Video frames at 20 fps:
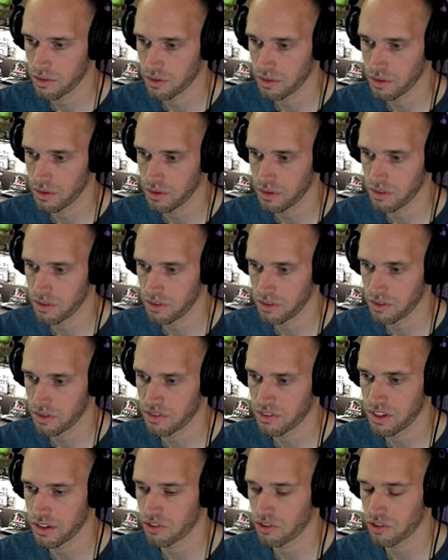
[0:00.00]
So this is
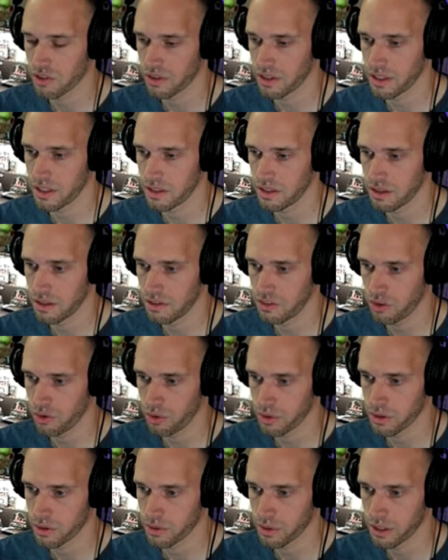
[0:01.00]
essentially its
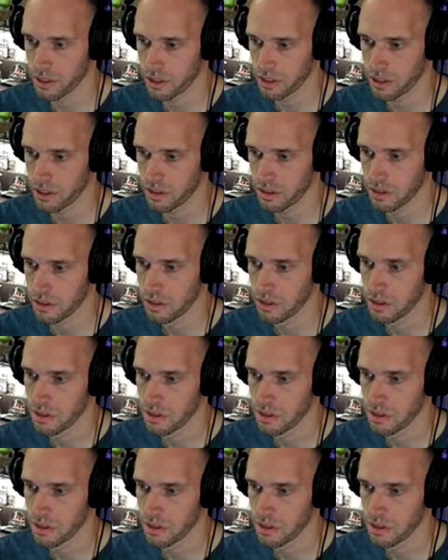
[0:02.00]
whole career here.